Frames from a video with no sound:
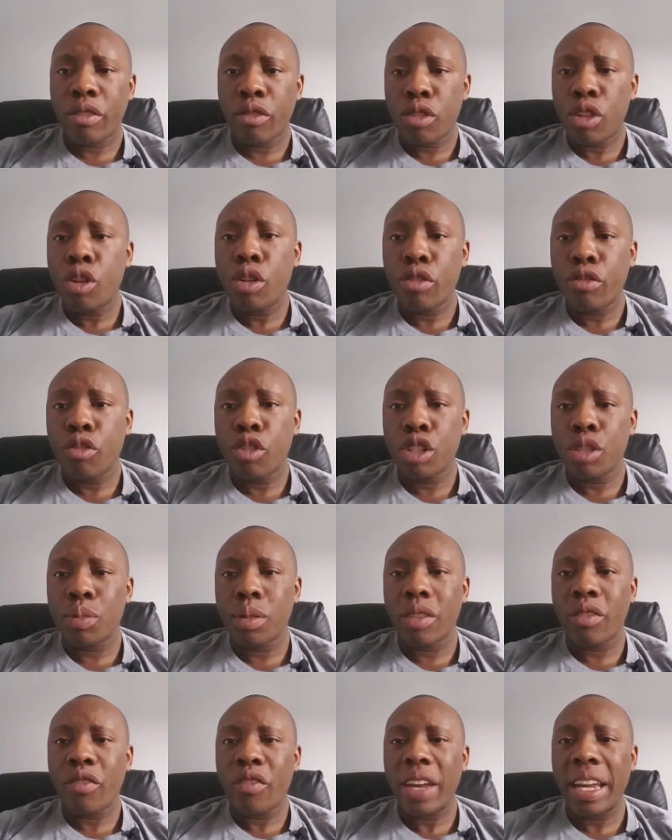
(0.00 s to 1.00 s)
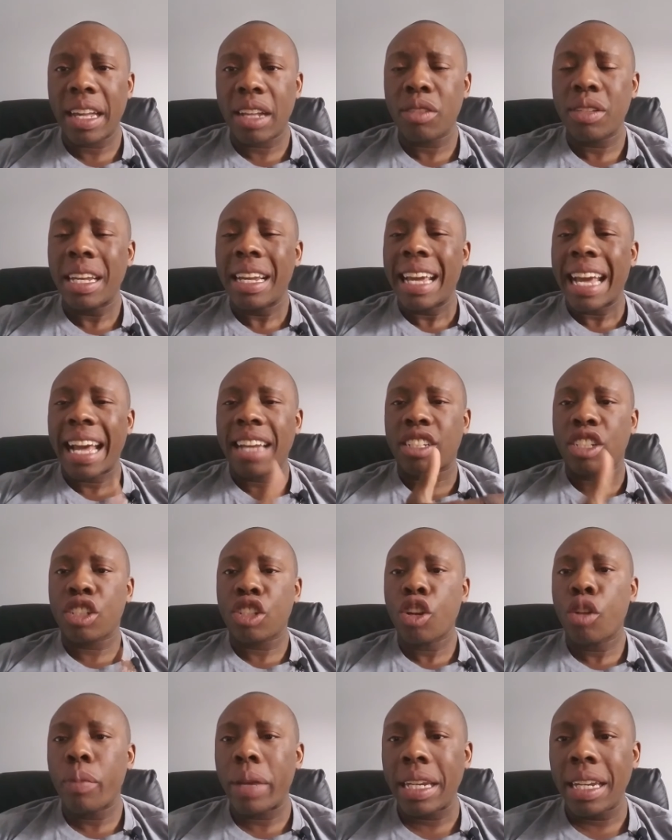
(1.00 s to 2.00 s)
law enforcement failed at
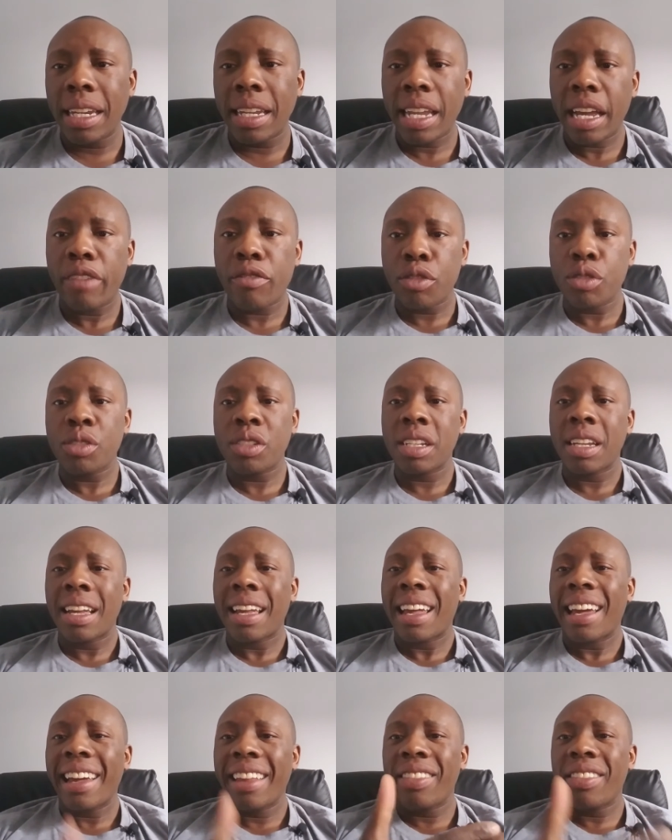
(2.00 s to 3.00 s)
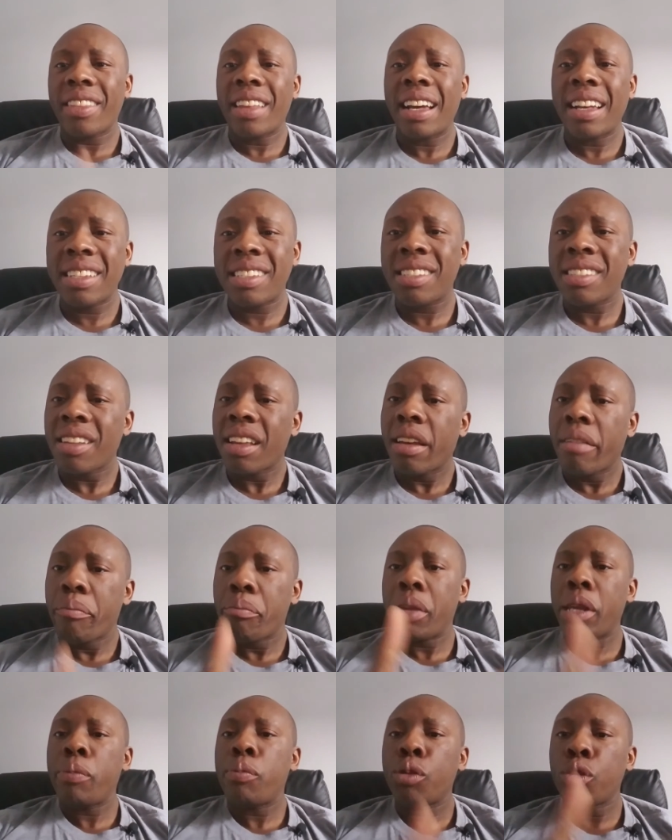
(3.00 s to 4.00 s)
so many levels, and thus
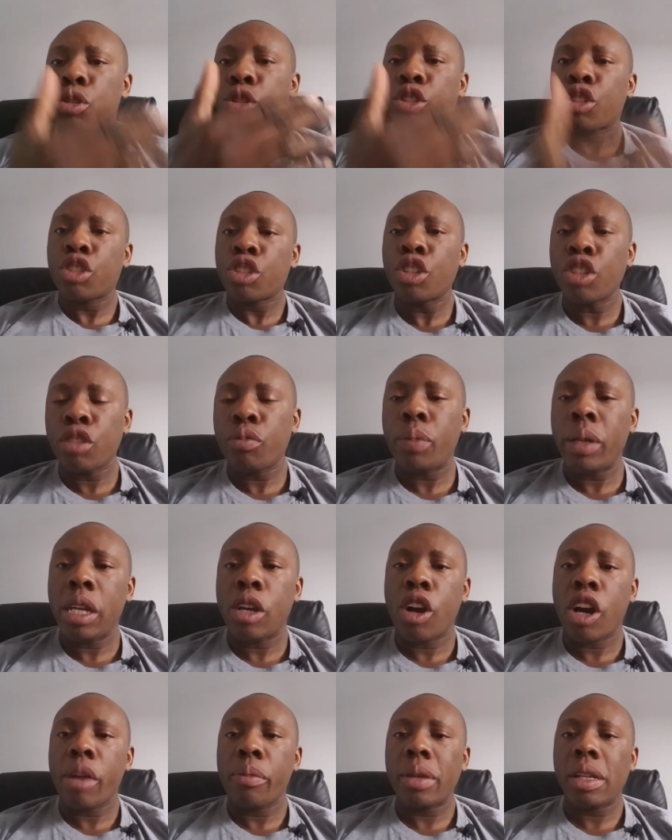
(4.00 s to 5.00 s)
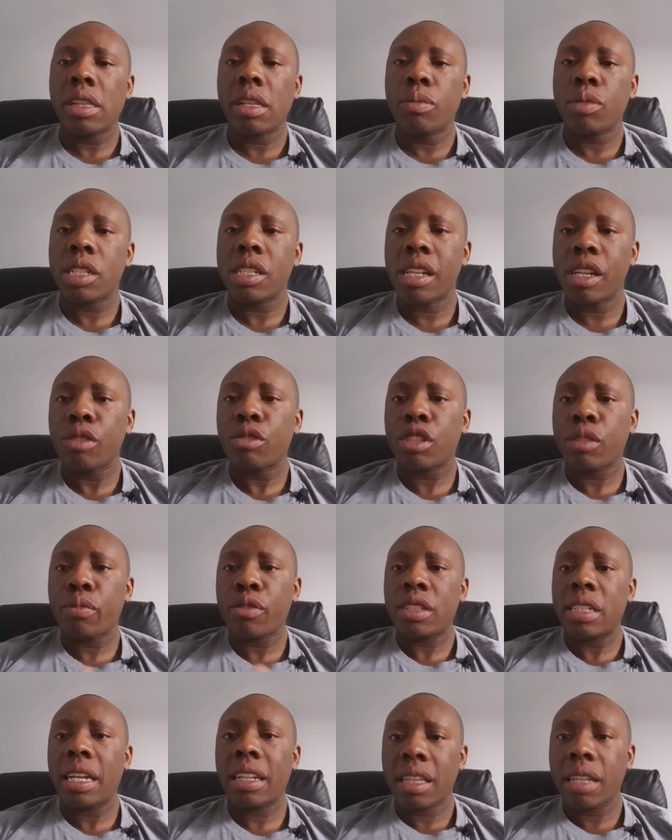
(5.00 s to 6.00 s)
people should be arming themselves to
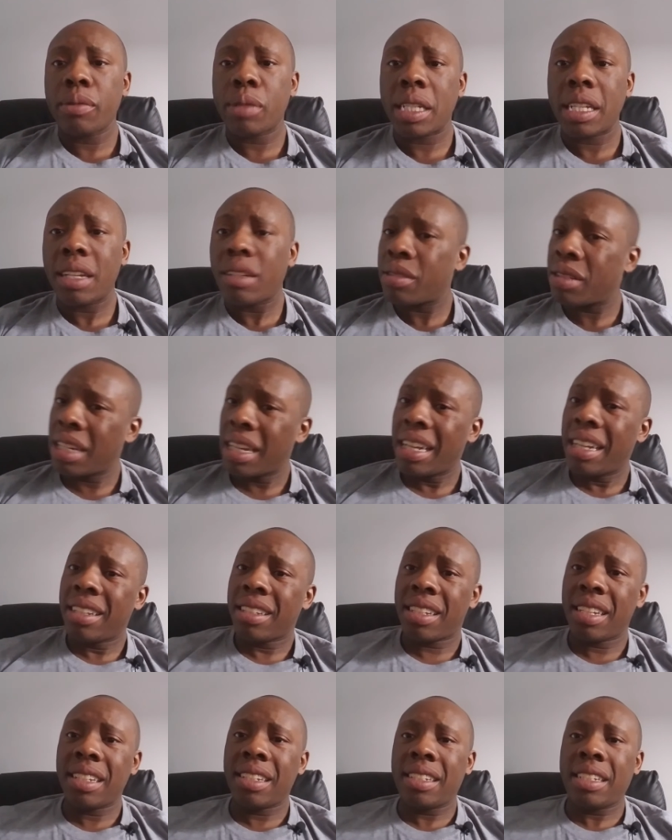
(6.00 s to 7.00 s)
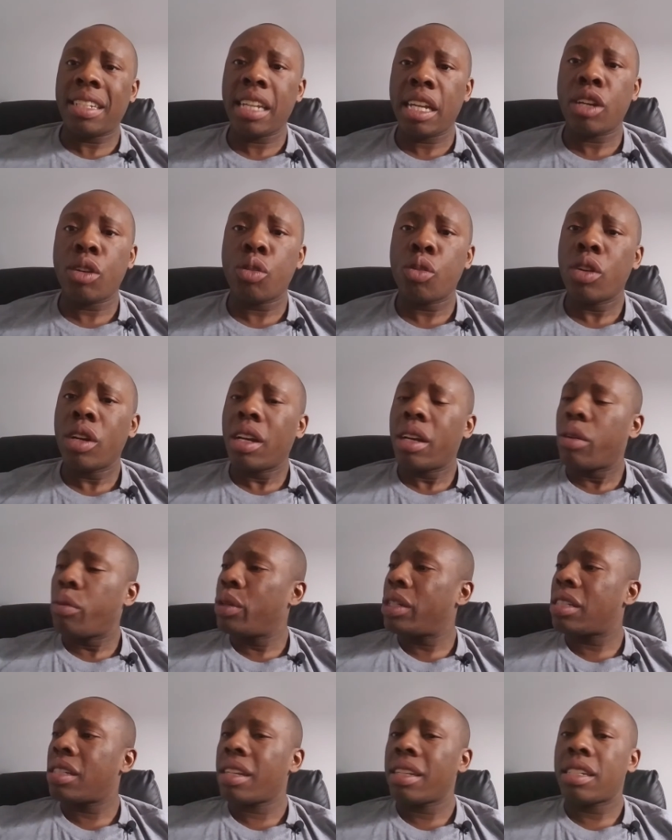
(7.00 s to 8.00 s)
protect themselves to deal
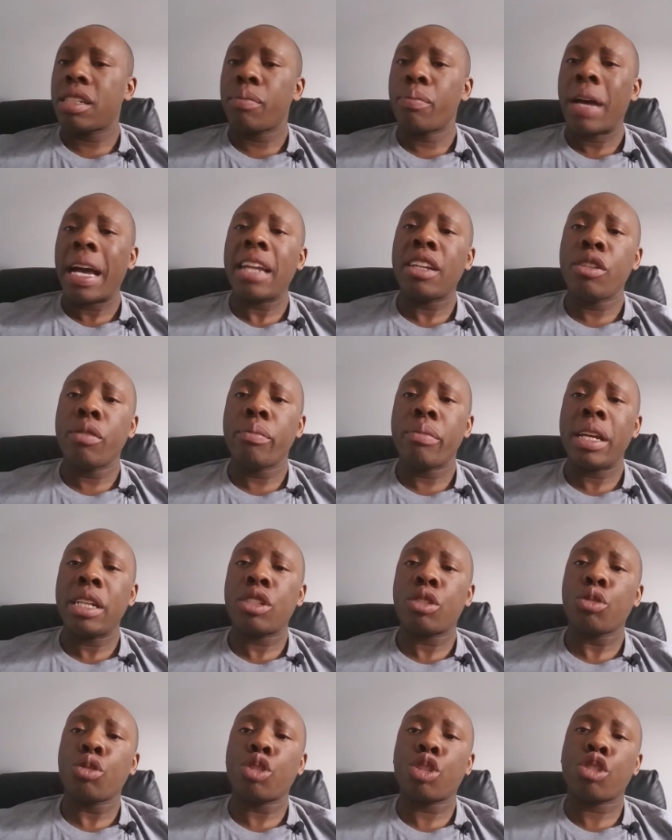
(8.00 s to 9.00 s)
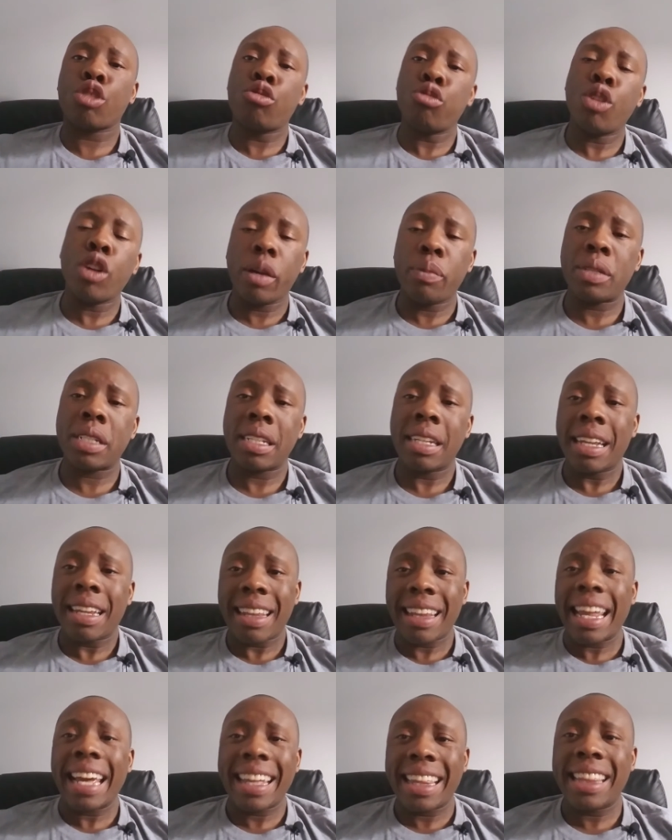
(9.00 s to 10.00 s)
with such monumental screw ups
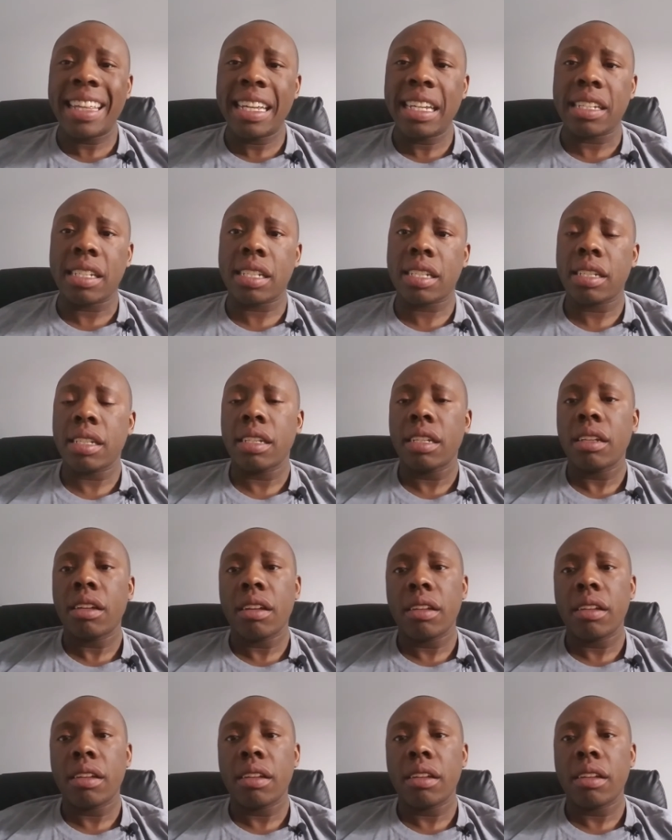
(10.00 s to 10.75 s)
like this.